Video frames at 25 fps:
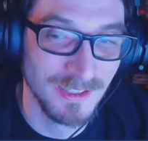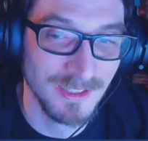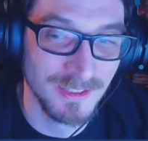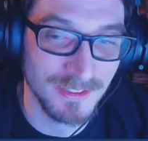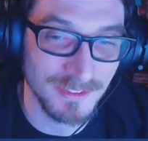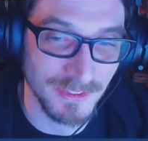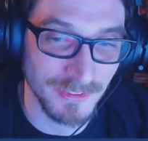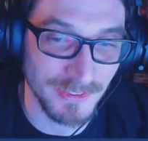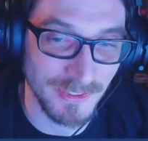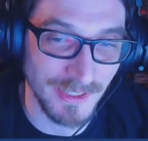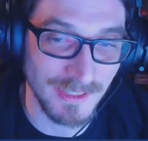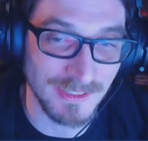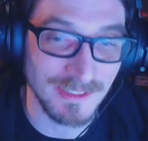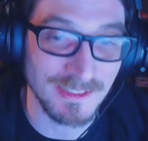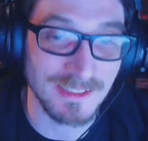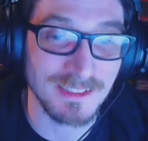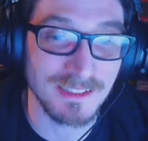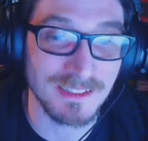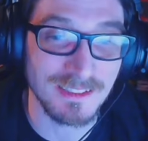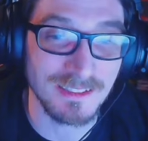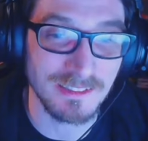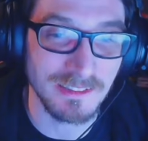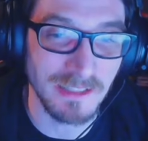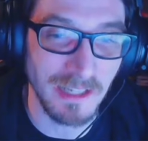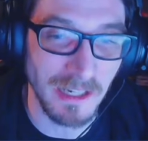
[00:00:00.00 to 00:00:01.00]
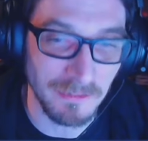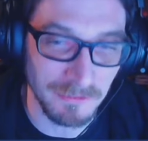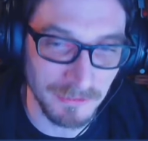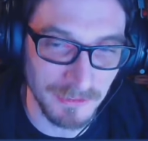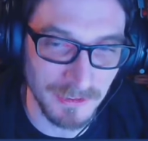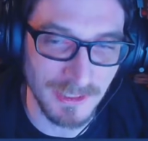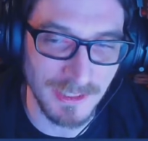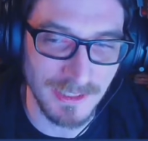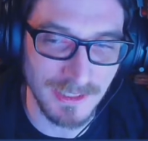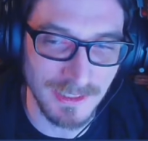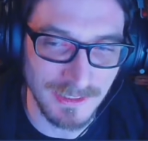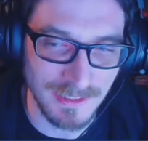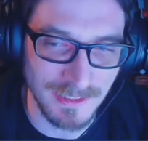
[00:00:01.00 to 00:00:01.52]
So yeah, this
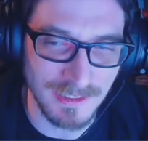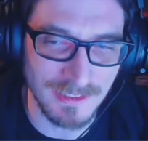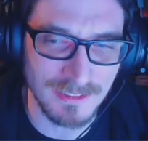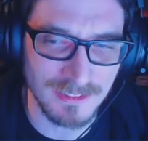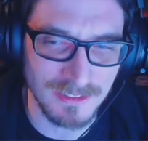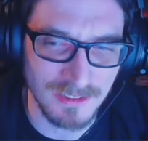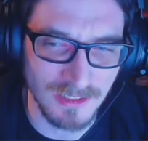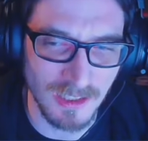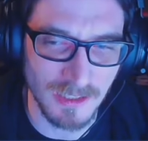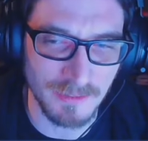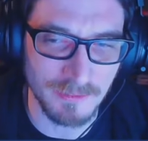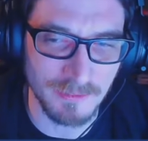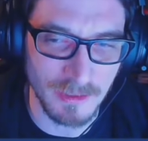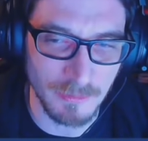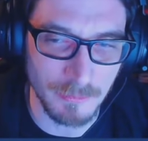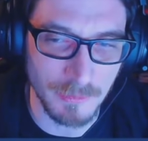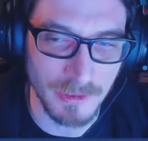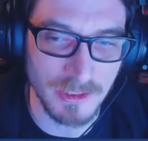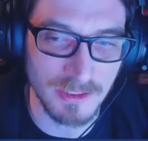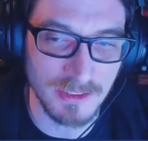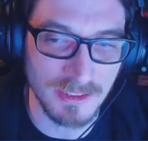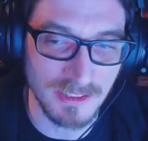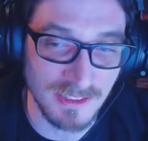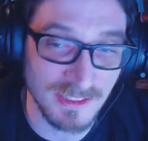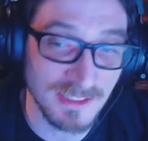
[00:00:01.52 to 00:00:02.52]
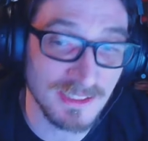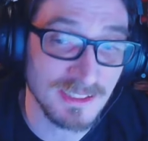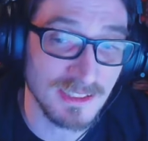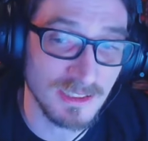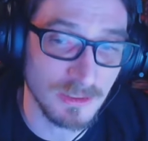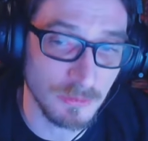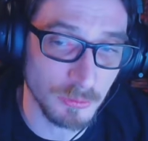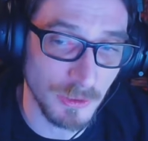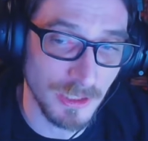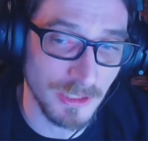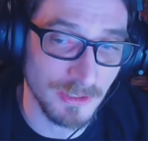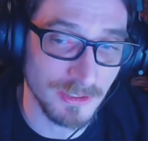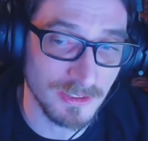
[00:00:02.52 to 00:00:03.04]
definitely gets time committed. And this is
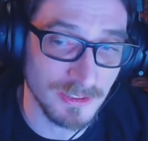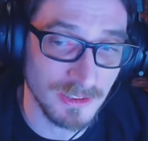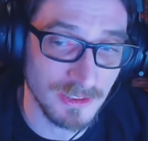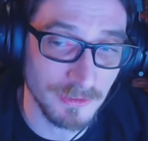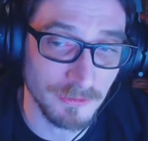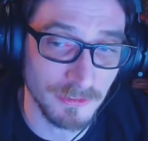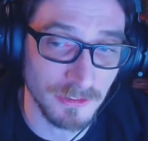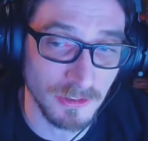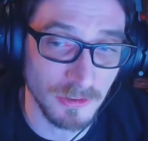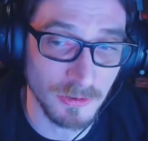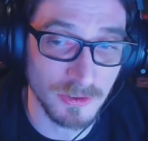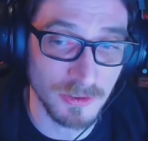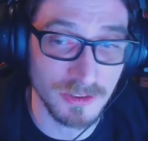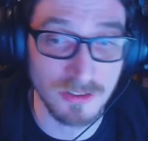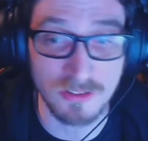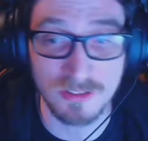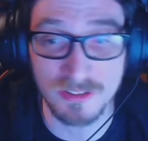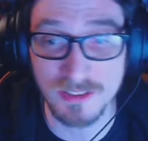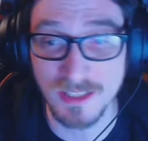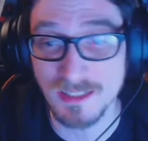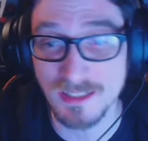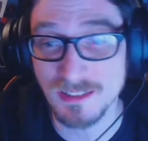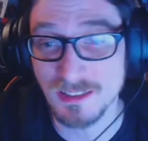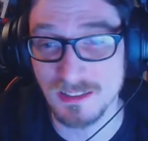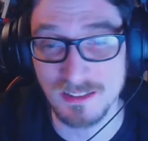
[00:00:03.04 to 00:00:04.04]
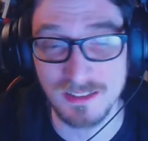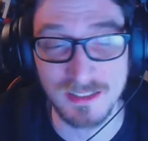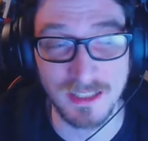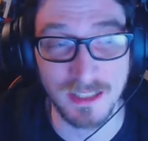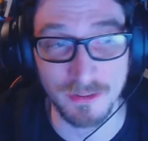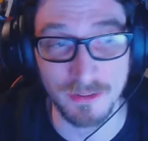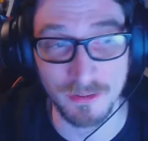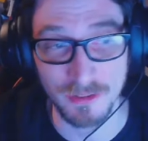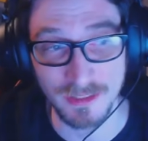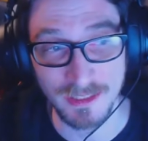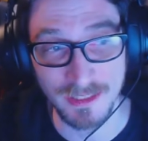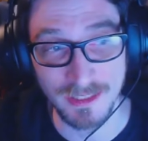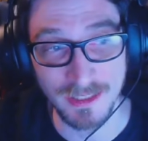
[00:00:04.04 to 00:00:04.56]
where it's difficult. It's not
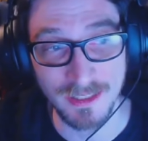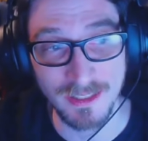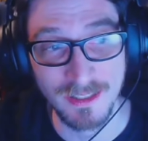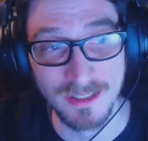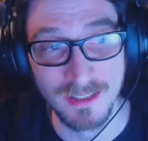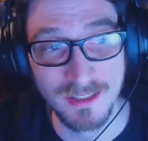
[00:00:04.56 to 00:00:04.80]
necessarily